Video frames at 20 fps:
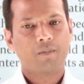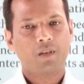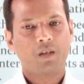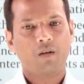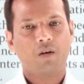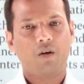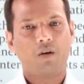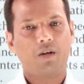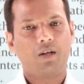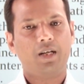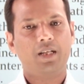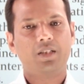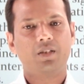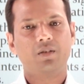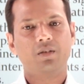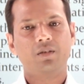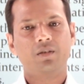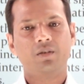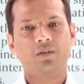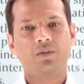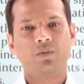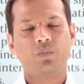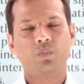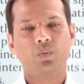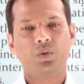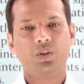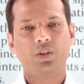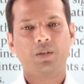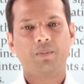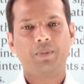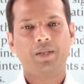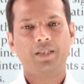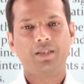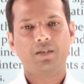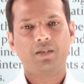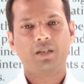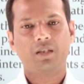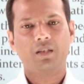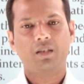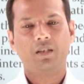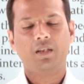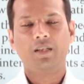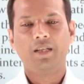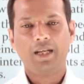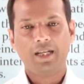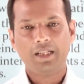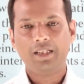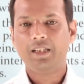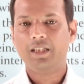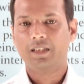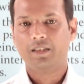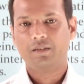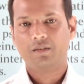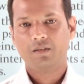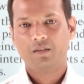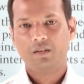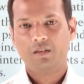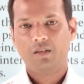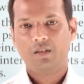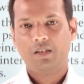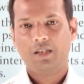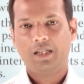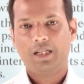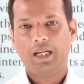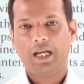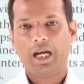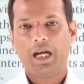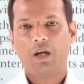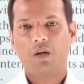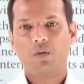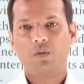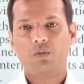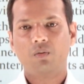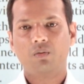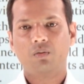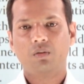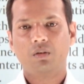organizations which are based in India, and how